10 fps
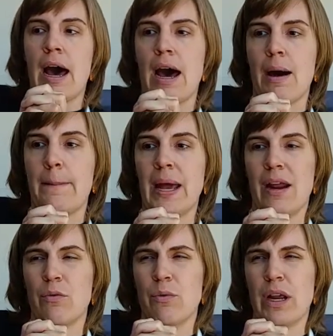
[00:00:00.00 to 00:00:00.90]
um,
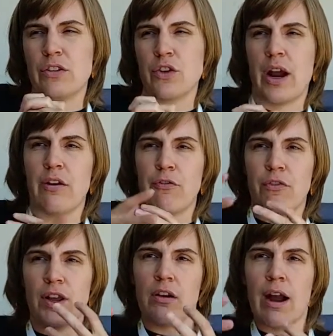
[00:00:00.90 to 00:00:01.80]
and and trying to
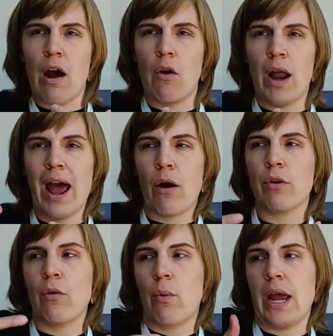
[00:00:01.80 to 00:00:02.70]
figure out how
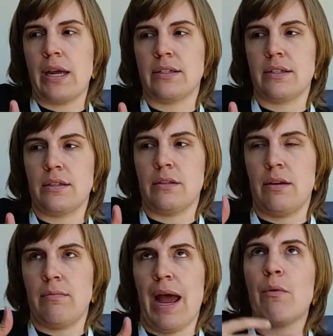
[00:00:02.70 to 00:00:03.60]
are the ways
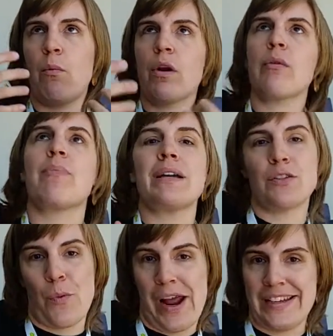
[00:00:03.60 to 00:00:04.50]
what are the
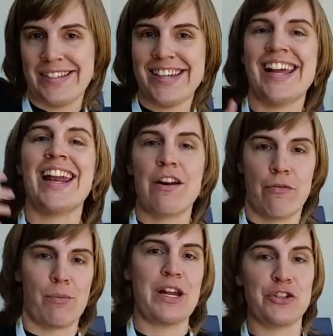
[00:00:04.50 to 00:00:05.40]
best ways to get
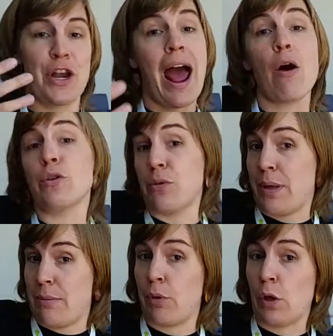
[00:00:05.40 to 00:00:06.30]
information out to
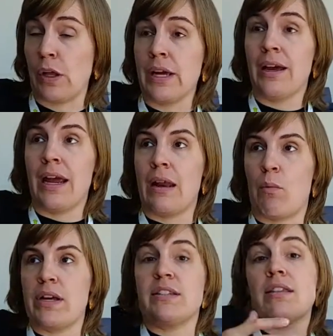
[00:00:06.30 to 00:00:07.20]
people
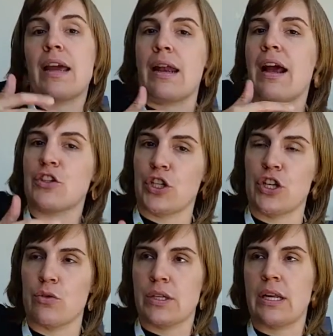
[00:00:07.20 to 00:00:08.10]
in ways that they can actually
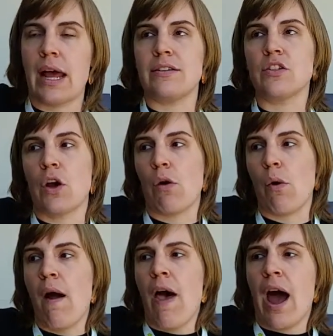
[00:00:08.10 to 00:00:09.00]
use it. And
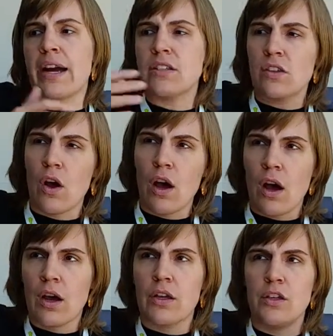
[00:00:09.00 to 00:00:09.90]
so I
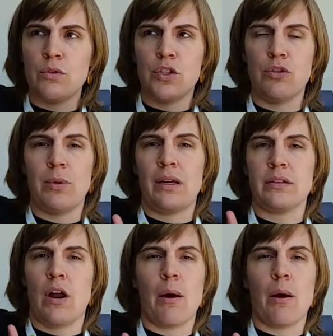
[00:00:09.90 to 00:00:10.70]
saw YouTube as an